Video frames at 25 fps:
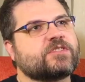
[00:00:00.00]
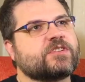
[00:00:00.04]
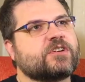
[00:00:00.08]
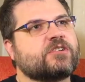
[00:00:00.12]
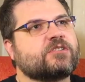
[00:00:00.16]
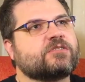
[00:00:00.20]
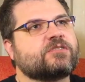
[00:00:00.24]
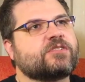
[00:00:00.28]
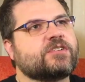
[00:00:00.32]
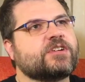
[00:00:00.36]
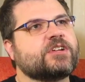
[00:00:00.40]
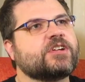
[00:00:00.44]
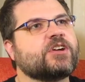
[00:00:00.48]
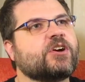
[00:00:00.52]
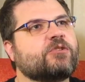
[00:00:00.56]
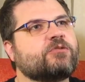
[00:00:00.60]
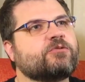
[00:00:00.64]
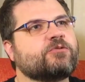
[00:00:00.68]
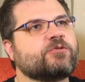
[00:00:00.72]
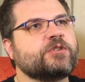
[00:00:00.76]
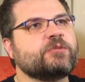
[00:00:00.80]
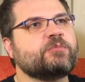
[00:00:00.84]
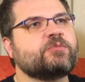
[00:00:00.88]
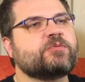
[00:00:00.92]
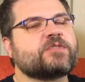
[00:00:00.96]
So there you go.
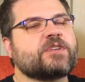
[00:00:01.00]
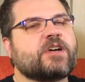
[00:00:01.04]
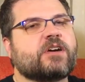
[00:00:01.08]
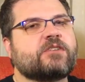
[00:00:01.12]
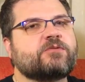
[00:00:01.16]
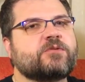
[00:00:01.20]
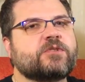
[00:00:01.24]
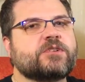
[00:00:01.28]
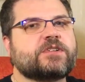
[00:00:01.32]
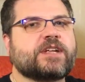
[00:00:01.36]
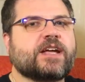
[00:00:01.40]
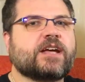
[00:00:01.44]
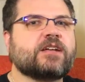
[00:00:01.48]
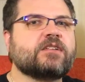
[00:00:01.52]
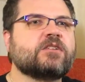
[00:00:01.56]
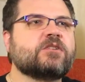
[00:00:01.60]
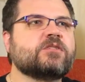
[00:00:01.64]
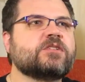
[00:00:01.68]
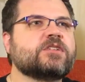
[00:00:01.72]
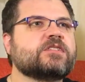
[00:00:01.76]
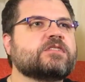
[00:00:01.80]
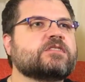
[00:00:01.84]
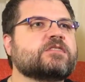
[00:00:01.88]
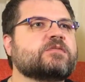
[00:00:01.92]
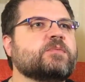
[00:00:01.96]
Free software,
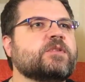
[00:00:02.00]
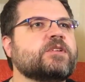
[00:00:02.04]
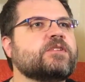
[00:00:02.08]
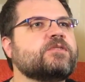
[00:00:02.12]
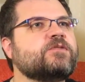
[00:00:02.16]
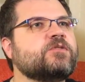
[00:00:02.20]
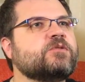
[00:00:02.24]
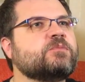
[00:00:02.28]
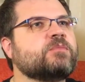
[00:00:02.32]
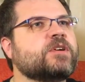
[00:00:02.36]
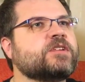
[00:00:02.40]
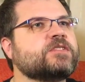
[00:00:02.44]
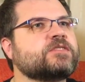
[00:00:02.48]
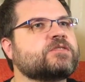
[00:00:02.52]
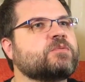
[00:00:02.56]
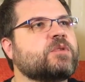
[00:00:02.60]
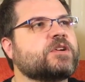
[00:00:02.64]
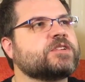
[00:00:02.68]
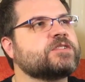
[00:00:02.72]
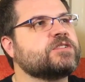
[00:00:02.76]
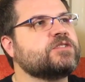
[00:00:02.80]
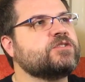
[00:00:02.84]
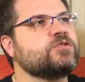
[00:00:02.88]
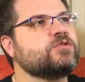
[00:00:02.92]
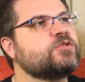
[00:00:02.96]
download it, spend a few months
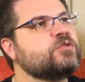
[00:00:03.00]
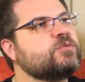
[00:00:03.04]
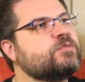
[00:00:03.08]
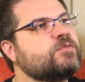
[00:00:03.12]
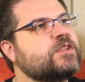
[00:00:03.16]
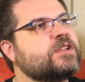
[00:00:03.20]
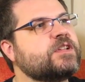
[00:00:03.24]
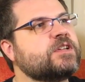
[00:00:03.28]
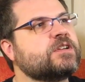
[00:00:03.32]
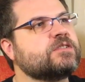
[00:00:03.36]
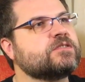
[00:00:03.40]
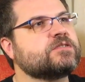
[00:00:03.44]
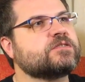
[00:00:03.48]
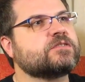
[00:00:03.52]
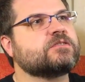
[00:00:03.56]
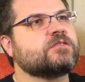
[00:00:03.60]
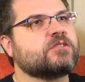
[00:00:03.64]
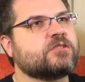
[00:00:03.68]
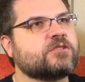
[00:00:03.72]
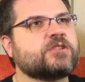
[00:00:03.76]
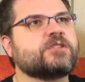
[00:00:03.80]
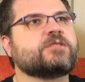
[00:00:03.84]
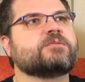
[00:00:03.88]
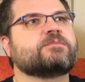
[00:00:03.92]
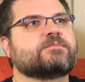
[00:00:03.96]
watching YouTube videos and
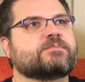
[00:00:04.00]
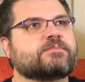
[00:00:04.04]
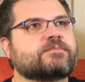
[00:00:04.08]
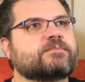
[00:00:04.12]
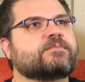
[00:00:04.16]
learn it.